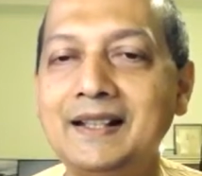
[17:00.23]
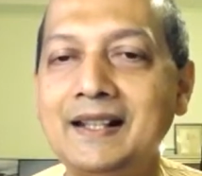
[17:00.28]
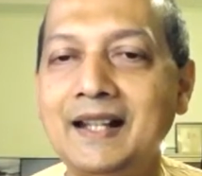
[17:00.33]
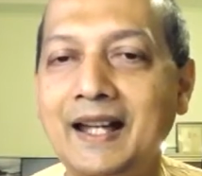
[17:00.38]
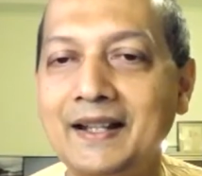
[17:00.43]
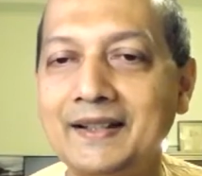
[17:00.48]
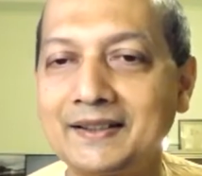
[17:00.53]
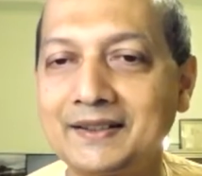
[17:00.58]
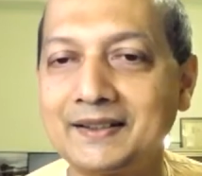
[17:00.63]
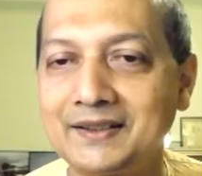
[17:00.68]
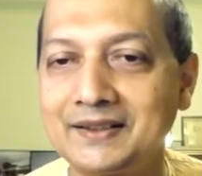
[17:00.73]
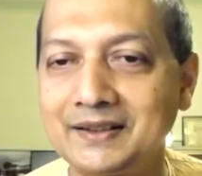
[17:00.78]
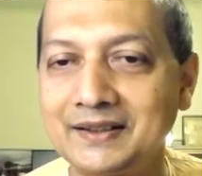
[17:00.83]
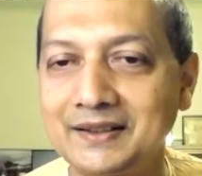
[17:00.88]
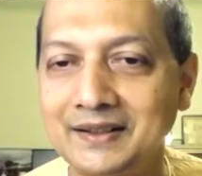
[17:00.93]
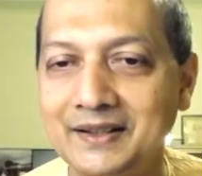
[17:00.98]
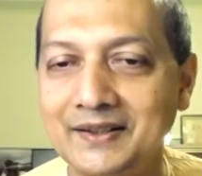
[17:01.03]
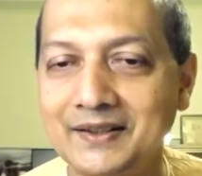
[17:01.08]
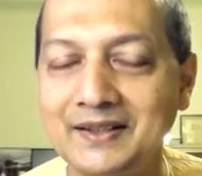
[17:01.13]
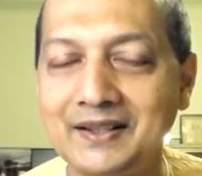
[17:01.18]
asked
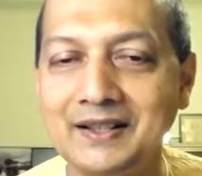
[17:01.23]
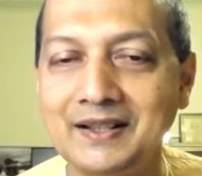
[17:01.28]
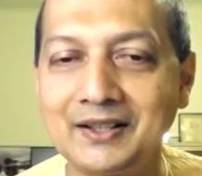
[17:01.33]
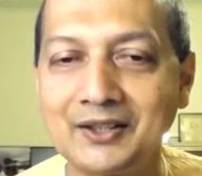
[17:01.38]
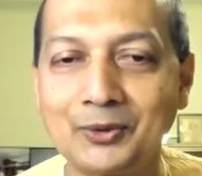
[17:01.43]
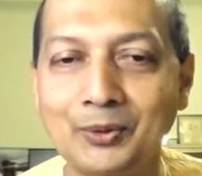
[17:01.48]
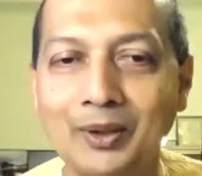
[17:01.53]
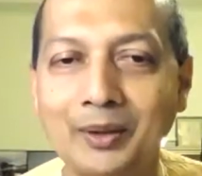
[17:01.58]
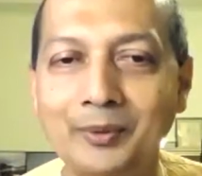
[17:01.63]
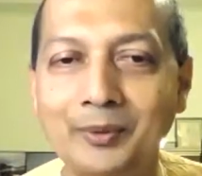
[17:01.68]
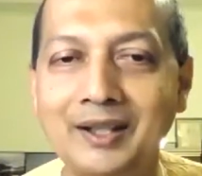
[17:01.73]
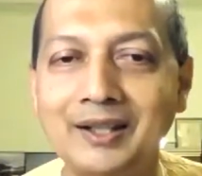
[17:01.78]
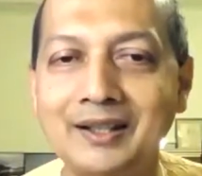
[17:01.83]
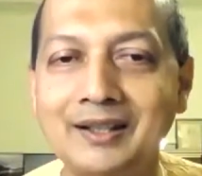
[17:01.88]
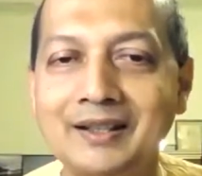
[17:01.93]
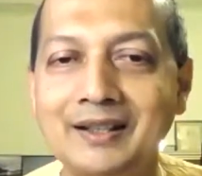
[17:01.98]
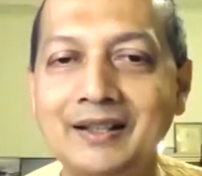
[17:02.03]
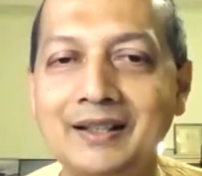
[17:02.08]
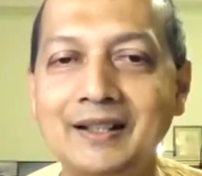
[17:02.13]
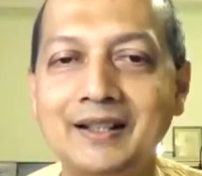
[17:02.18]
a senior Swami,
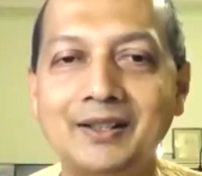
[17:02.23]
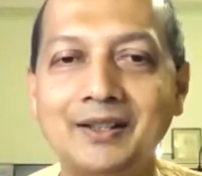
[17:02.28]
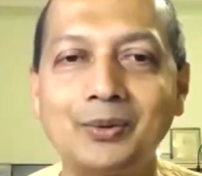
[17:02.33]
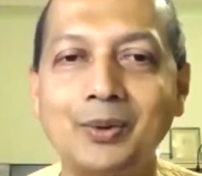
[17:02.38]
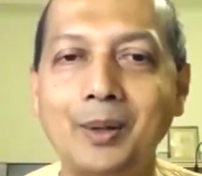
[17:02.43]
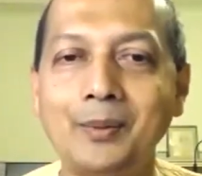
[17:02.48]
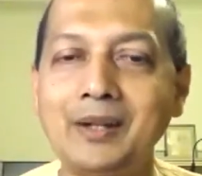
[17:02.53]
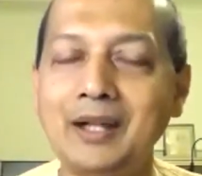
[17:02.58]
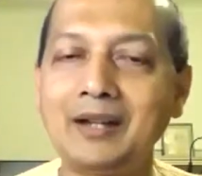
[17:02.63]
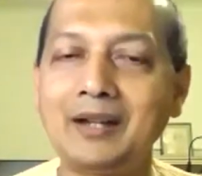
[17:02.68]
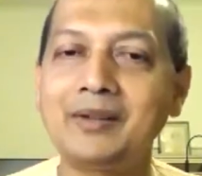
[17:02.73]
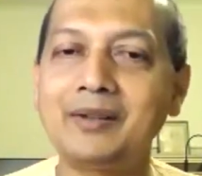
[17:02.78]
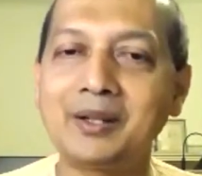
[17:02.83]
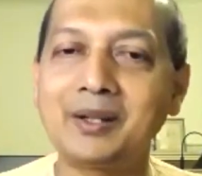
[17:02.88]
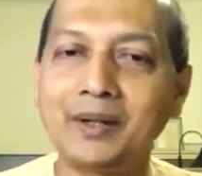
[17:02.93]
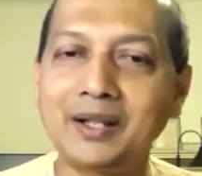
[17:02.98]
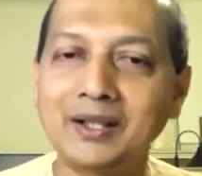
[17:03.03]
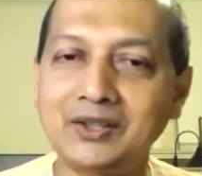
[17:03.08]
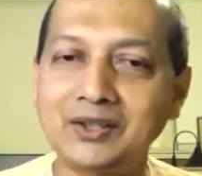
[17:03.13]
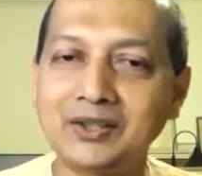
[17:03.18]
I have a
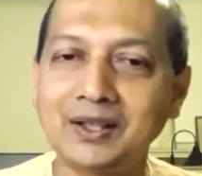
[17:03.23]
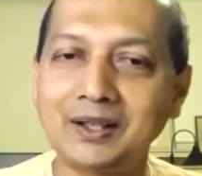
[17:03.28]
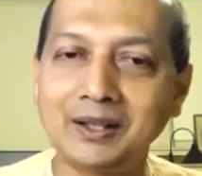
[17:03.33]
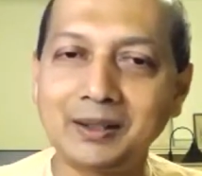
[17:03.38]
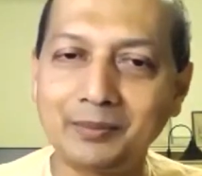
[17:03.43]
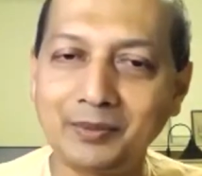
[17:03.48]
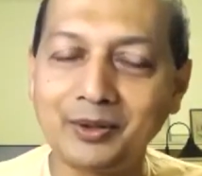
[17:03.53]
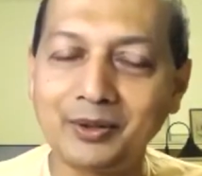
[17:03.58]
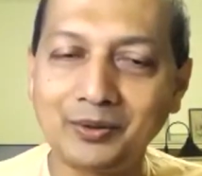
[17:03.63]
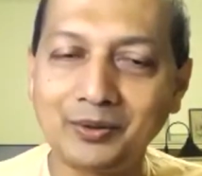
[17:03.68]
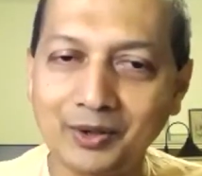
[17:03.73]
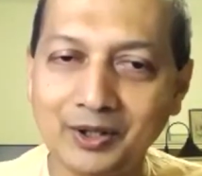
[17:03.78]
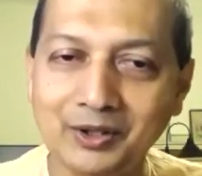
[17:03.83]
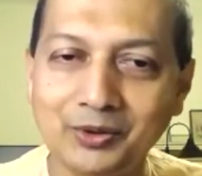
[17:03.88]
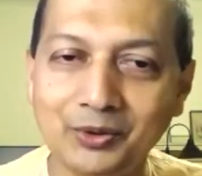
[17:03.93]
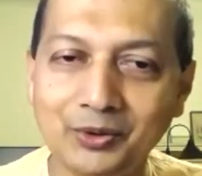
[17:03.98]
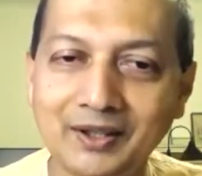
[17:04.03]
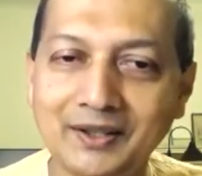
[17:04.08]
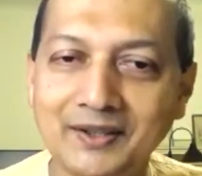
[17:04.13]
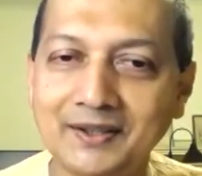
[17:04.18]
question about what
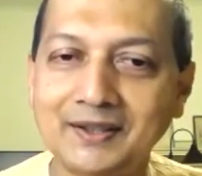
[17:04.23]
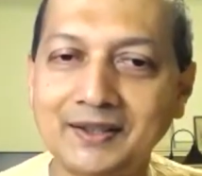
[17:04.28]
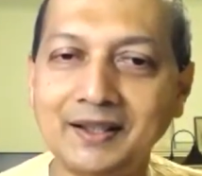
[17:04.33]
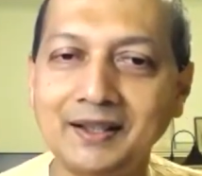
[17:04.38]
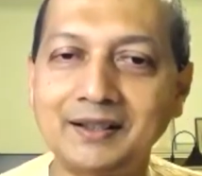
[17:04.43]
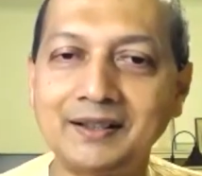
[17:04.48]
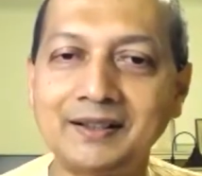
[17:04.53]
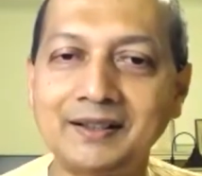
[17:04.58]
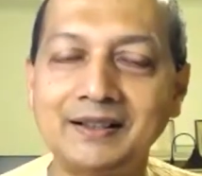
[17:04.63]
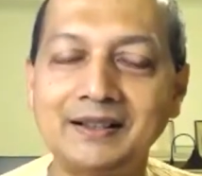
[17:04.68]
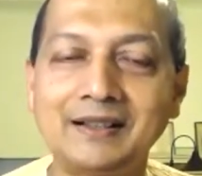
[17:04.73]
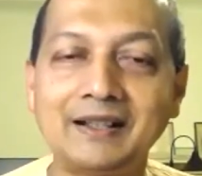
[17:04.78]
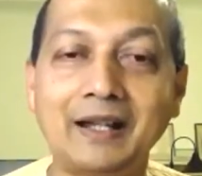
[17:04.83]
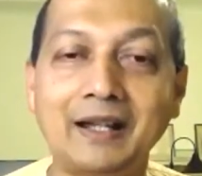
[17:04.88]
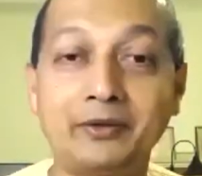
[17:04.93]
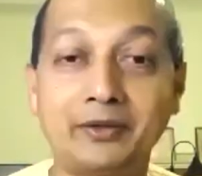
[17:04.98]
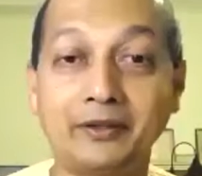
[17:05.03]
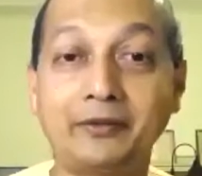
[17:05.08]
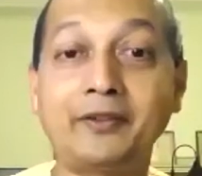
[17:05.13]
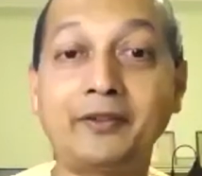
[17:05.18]
you just said.
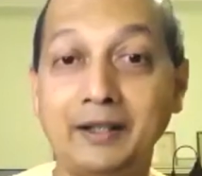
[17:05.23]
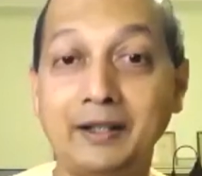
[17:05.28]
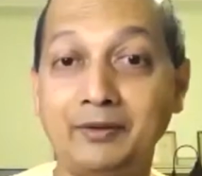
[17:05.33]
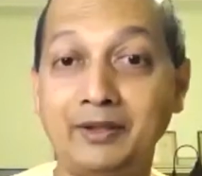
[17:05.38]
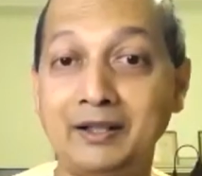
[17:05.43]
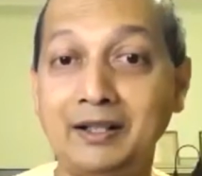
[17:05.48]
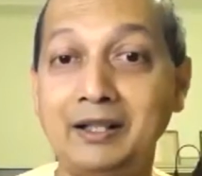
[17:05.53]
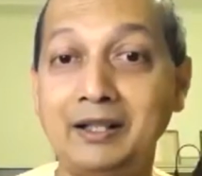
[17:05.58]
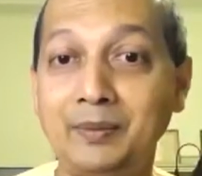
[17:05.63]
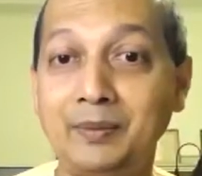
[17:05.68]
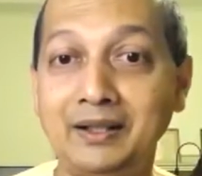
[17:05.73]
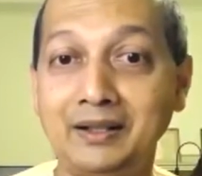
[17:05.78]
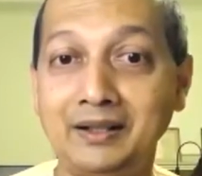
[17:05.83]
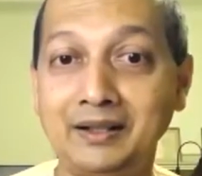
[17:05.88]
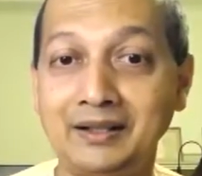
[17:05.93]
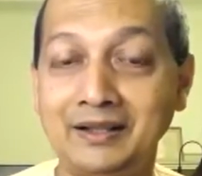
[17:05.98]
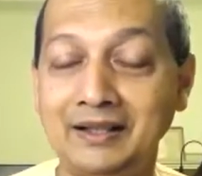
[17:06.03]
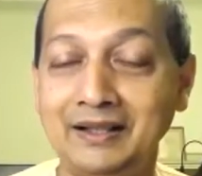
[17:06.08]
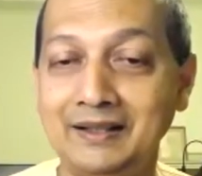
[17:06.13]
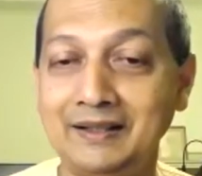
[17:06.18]
I was afraid whether he'll
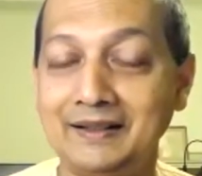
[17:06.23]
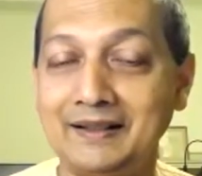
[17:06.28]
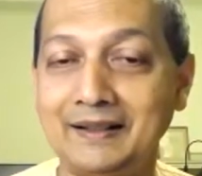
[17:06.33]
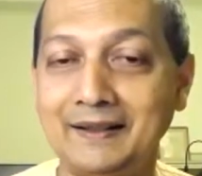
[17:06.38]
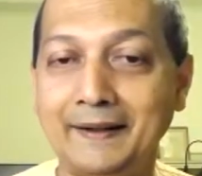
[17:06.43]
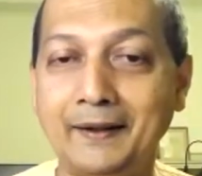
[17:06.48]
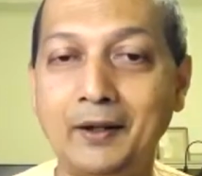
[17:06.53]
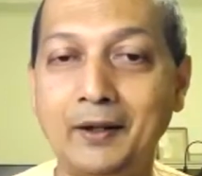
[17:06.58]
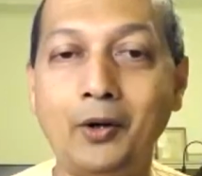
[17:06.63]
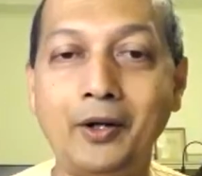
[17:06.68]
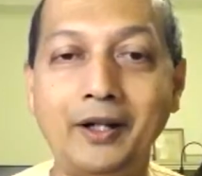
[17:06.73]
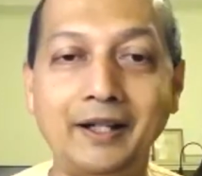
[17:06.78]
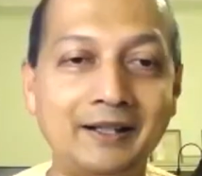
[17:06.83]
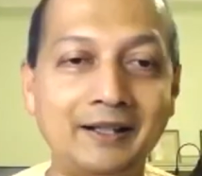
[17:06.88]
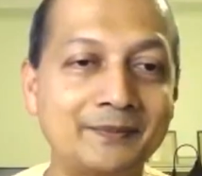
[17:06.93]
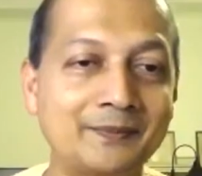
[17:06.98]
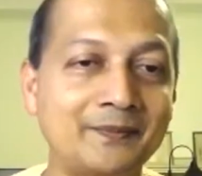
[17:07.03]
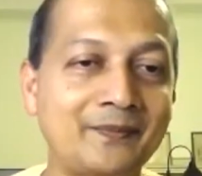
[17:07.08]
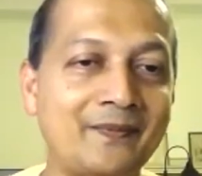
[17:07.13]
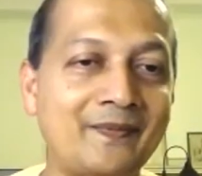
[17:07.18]
be annoyed,
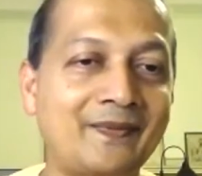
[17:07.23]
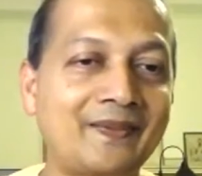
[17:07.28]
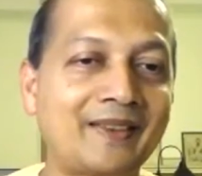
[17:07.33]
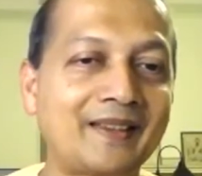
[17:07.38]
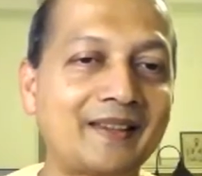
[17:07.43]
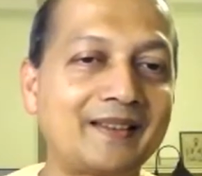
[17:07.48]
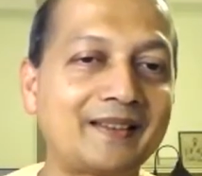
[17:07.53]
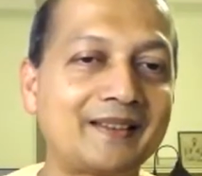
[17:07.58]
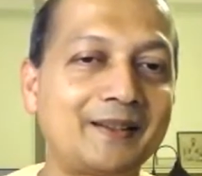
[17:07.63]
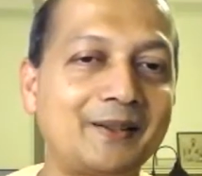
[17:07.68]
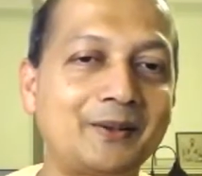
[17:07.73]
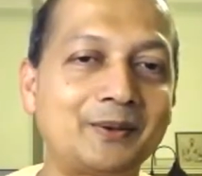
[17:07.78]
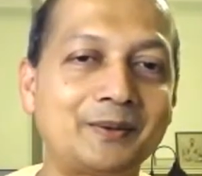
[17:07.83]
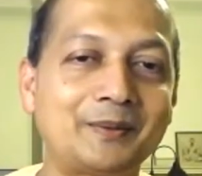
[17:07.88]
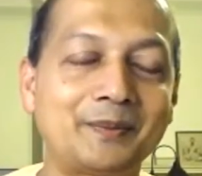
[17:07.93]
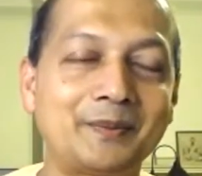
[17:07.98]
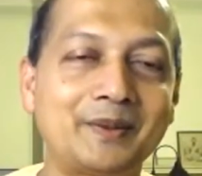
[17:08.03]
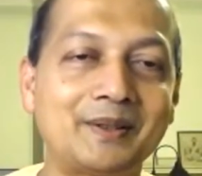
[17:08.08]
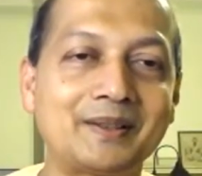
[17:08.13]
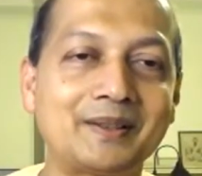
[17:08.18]

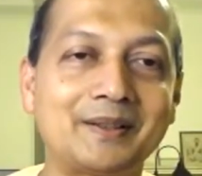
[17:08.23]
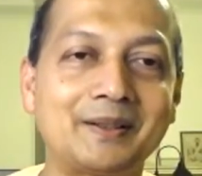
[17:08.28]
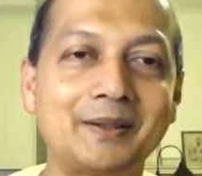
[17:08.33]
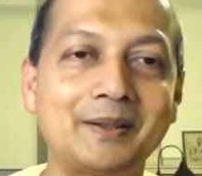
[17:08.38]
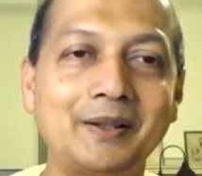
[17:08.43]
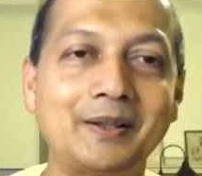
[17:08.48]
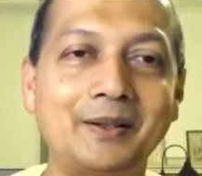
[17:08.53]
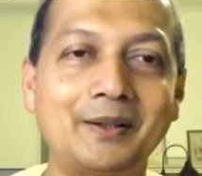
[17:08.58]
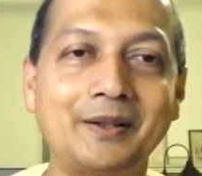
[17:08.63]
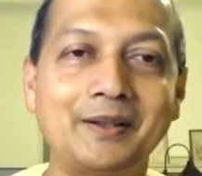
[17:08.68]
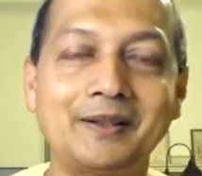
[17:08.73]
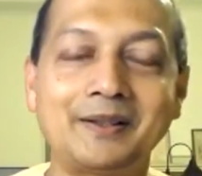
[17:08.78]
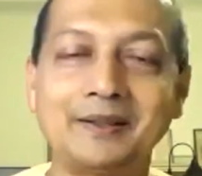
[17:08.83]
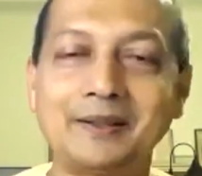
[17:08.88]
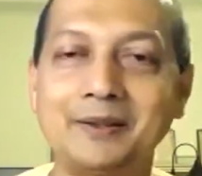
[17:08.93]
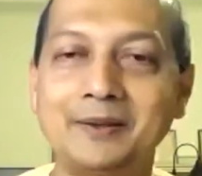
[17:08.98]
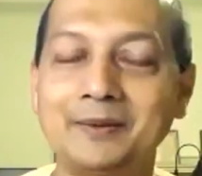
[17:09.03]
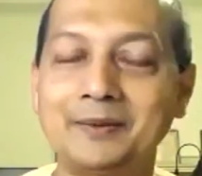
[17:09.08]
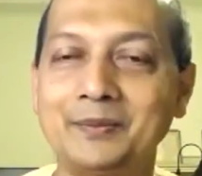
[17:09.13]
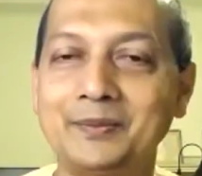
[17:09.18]

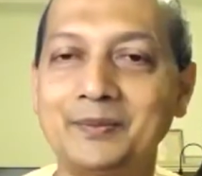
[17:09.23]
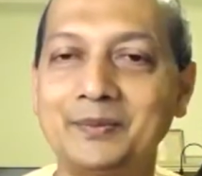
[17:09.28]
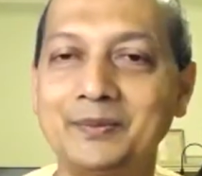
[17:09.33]
or